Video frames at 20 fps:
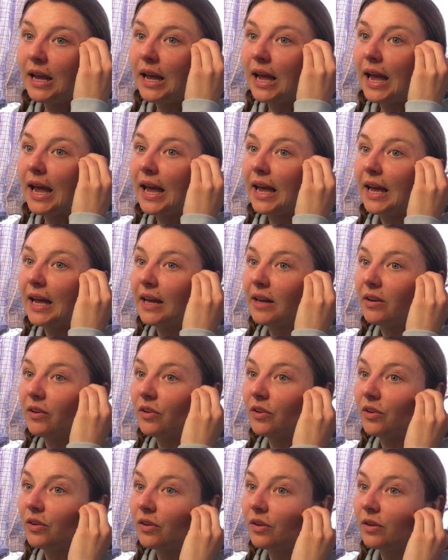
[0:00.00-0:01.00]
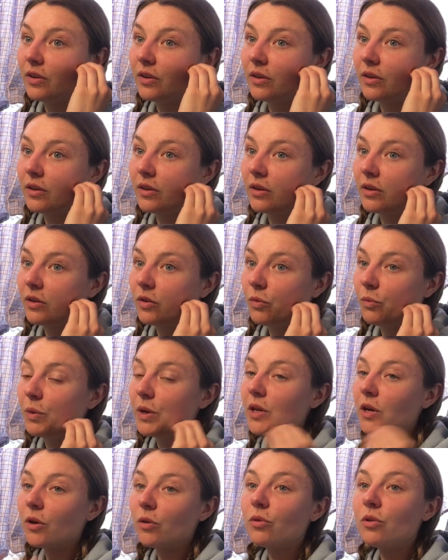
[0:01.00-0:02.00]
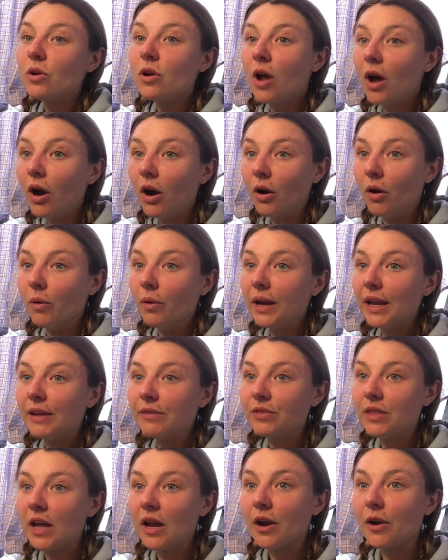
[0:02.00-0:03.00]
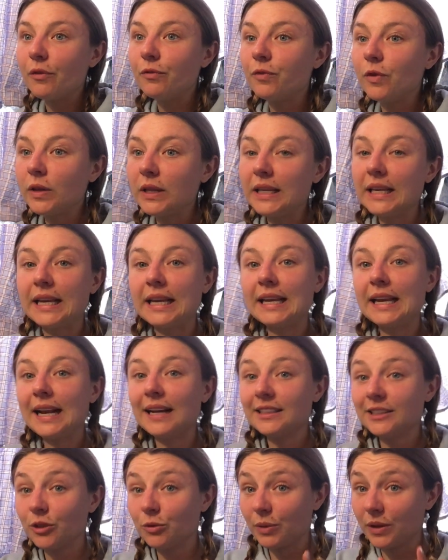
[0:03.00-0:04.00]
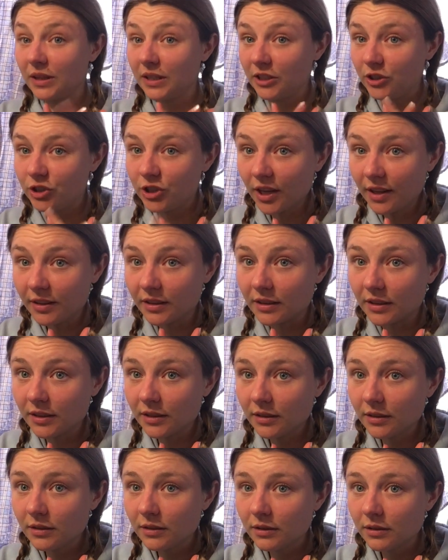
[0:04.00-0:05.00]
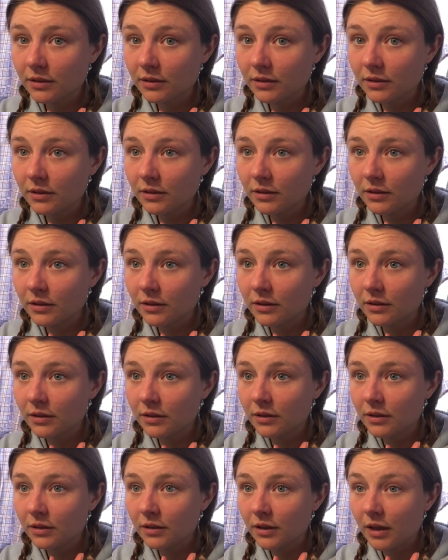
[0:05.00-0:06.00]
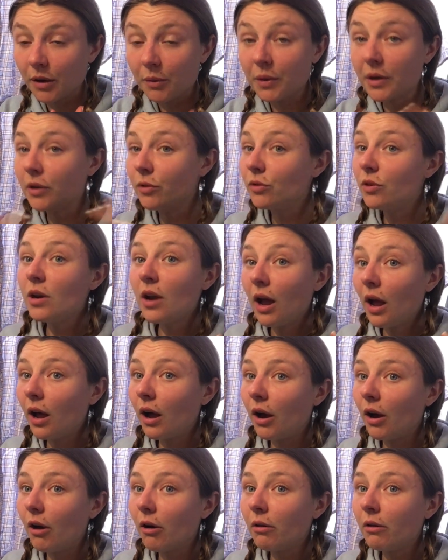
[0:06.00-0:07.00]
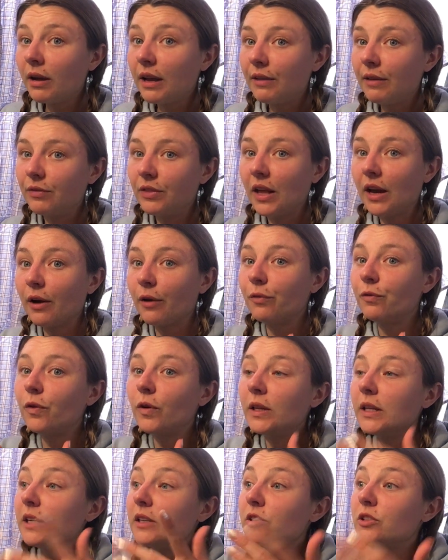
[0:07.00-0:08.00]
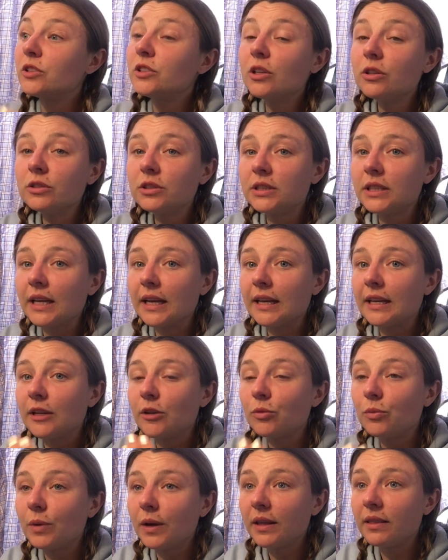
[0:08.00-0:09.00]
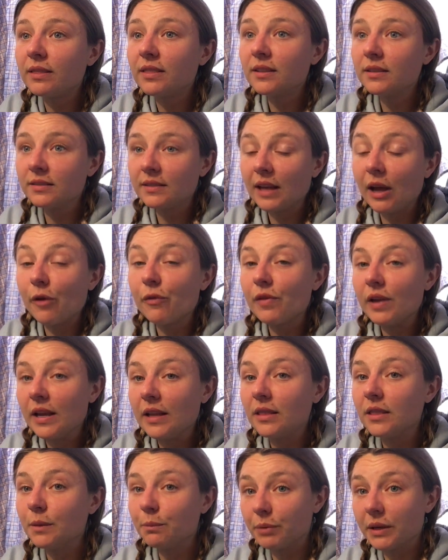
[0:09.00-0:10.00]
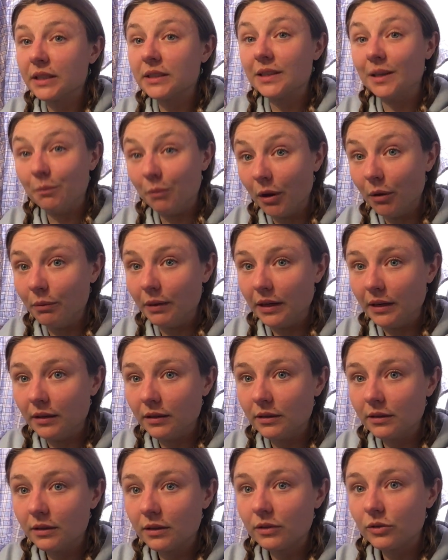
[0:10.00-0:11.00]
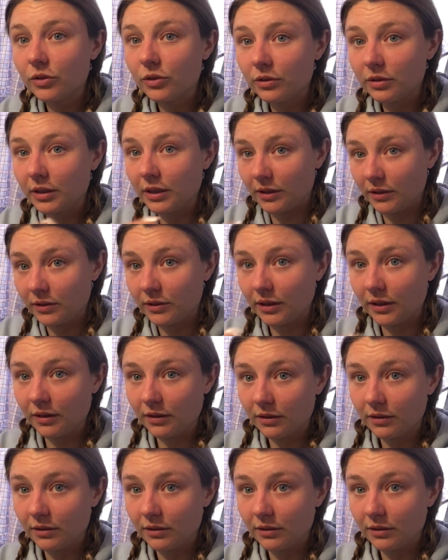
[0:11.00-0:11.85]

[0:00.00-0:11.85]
and we don't know if they are fully connected with each other, and we don't know if they are fully associated with the self in the present moment. Two things there.